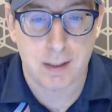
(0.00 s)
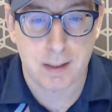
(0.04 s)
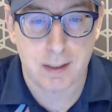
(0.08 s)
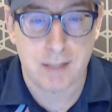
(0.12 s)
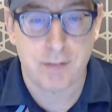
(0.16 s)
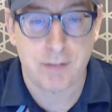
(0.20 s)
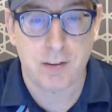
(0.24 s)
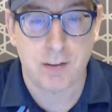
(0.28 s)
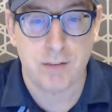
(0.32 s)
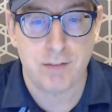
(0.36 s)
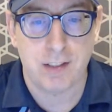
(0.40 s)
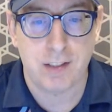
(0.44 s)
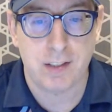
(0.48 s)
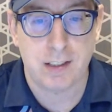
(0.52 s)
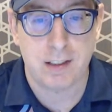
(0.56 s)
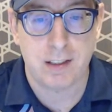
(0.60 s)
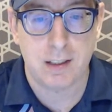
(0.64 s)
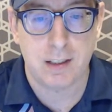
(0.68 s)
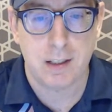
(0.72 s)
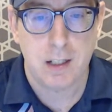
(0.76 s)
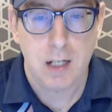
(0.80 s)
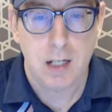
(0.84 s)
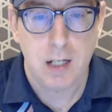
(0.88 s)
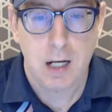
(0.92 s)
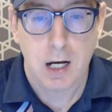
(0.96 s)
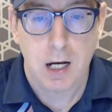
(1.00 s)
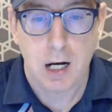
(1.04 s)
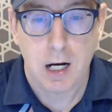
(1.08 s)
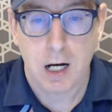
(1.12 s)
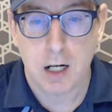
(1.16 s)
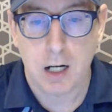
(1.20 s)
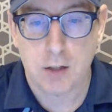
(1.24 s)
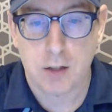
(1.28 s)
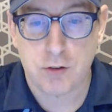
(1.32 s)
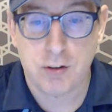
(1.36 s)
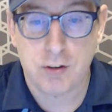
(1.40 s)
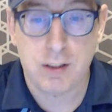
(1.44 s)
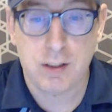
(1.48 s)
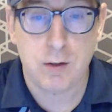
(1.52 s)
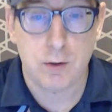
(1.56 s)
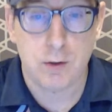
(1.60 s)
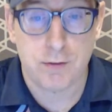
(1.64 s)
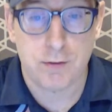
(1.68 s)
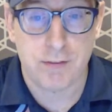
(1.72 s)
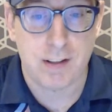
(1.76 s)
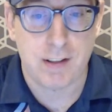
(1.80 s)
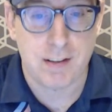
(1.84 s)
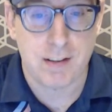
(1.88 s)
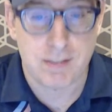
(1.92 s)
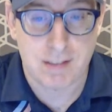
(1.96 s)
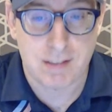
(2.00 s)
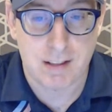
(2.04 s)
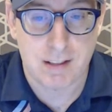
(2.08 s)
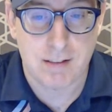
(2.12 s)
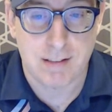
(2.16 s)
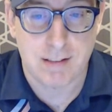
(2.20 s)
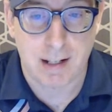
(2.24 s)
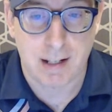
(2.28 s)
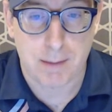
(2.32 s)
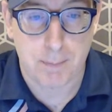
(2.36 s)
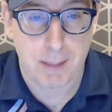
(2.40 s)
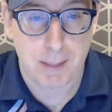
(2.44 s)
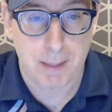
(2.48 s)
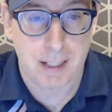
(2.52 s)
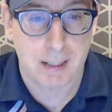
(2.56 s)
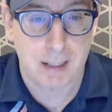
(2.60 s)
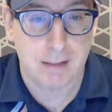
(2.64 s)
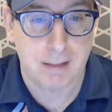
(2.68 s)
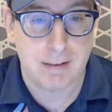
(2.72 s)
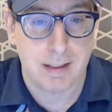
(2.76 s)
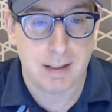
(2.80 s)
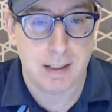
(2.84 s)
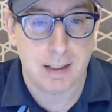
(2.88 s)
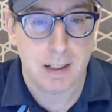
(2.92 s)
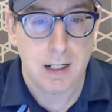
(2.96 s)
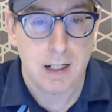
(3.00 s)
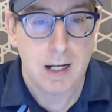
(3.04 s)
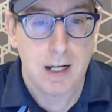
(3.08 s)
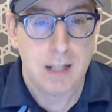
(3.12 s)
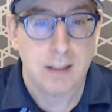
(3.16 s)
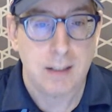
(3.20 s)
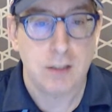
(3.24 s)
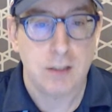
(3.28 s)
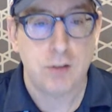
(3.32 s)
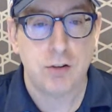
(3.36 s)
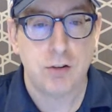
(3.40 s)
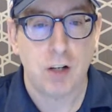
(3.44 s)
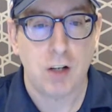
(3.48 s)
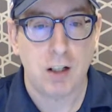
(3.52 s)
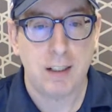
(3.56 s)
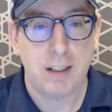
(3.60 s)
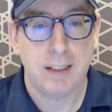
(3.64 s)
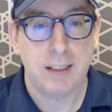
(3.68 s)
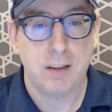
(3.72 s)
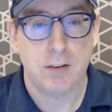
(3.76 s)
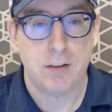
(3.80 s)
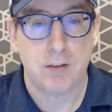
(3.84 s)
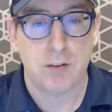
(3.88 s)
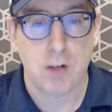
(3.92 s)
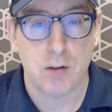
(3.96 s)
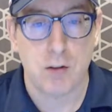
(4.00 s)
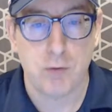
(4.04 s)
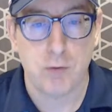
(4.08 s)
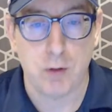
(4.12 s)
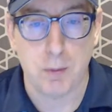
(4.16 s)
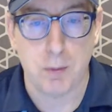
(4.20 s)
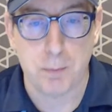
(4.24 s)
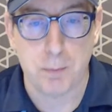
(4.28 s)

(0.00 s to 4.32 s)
If convicted, she could face the death penalty. The shocking discovery